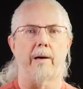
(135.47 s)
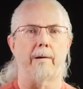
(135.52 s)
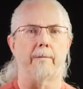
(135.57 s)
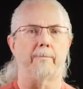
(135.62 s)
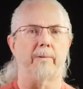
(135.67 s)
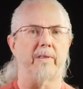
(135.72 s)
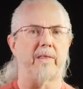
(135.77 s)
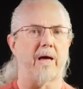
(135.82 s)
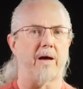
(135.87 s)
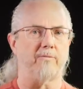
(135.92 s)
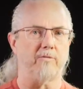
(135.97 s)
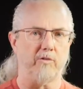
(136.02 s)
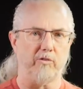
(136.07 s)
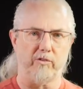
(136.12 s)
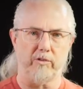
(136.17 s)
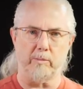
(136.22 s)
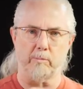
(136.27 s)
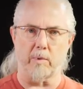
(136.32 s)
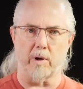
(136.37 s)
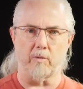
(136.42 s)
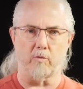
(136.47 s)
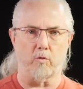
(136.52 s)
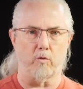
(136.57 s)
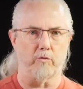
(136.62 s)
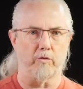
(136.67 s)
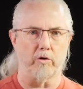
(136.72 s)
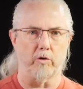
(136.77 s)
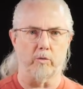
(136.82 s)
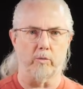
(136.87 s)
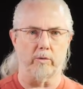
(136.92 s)
but they haven't seen my
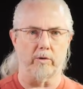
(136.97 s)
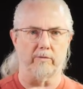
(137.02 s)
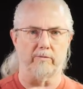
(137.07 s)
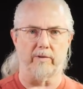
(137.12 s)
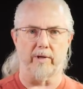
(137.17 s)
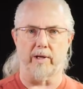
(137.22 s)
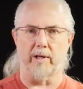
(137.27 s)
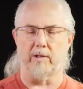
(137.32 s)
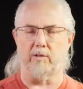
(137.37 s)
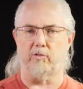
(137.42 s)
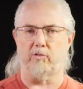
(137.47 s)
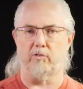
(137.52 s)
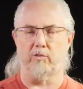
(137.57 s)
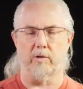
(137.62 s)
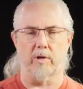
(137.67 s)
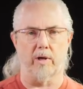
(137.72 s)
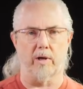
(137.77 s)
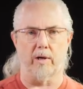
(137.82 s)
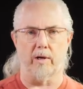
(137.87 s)
review in advance.